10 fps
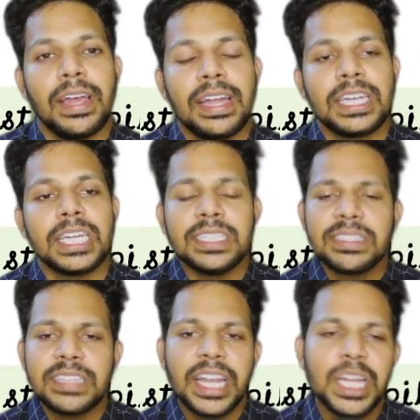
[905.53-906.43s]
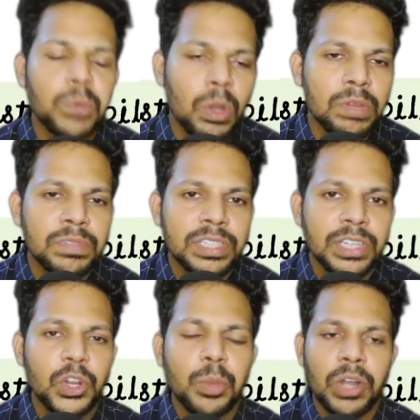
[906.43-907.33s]
And is there any problem with the
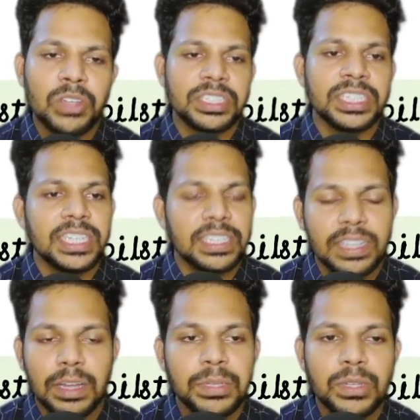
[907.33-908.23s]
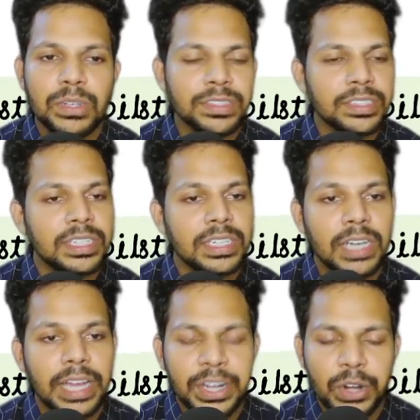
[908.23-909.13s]
urobilinogen here? Because
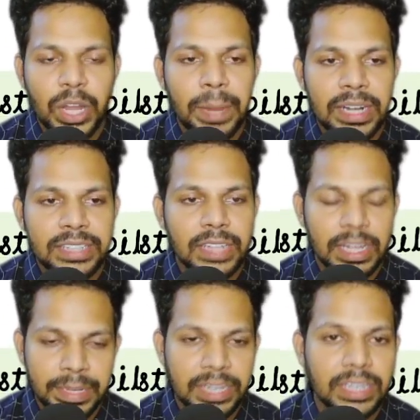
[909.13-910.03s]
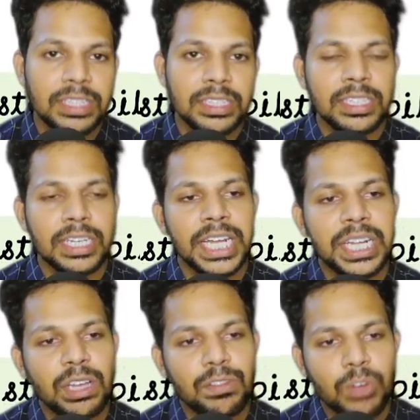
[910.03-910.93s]
the enterohepatic, I mean, the
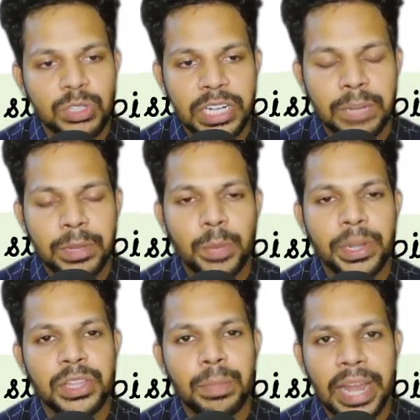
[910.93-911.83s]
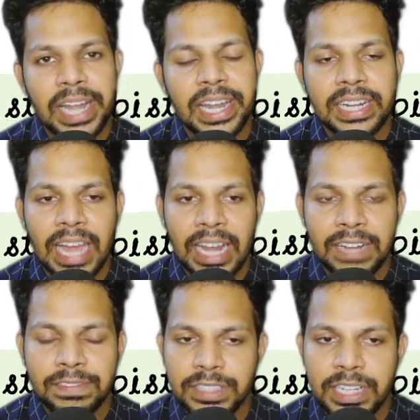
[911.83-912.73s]
entry of conjugated bilirubin into the bile duct
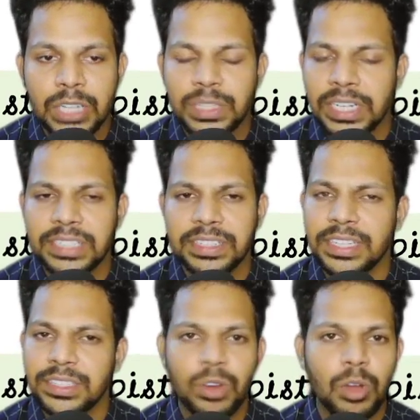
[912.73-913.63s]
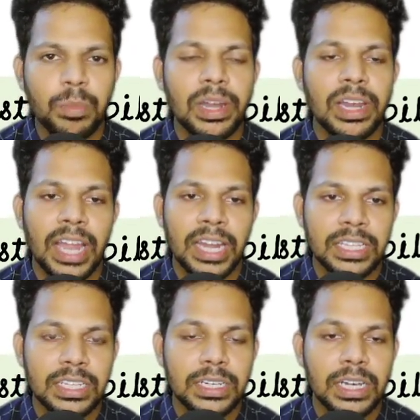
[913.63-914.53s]
and further into the intestine is normal,
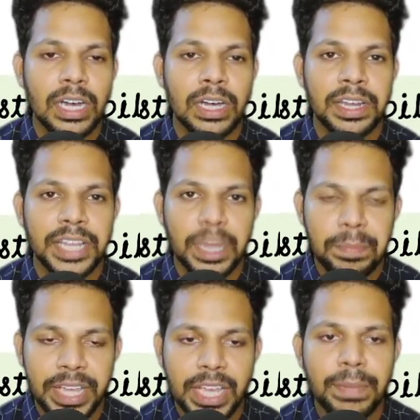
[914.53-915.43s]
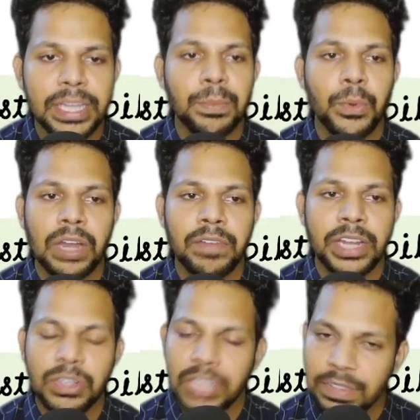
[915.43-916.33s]
and the reuptake by the portal vein
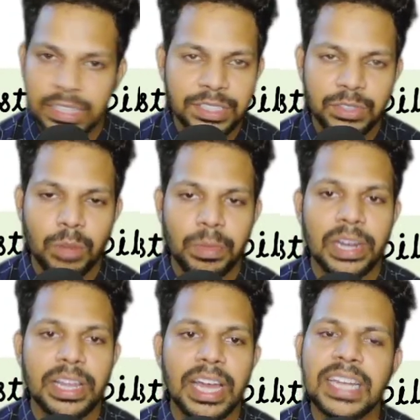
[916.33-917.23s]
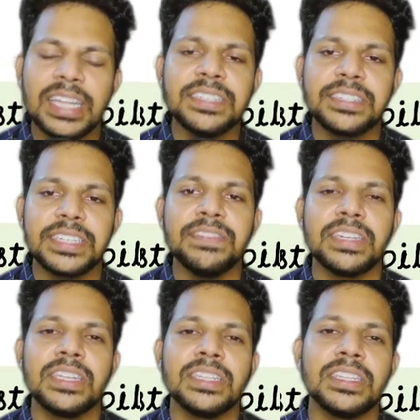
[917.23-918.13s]
into the liver is normal, and hence
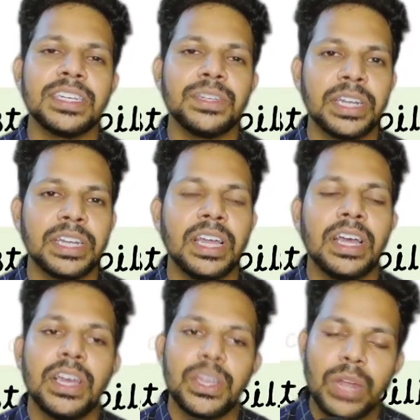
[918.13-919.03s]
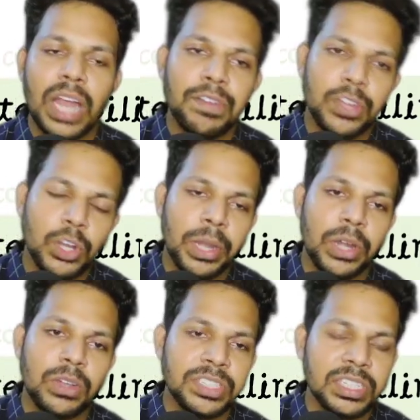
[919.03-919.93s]
even in the urine you will have
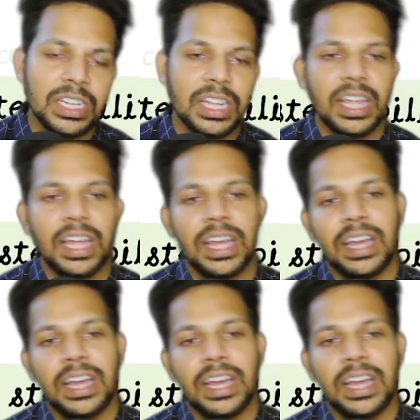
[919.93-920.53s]
urobilinogen.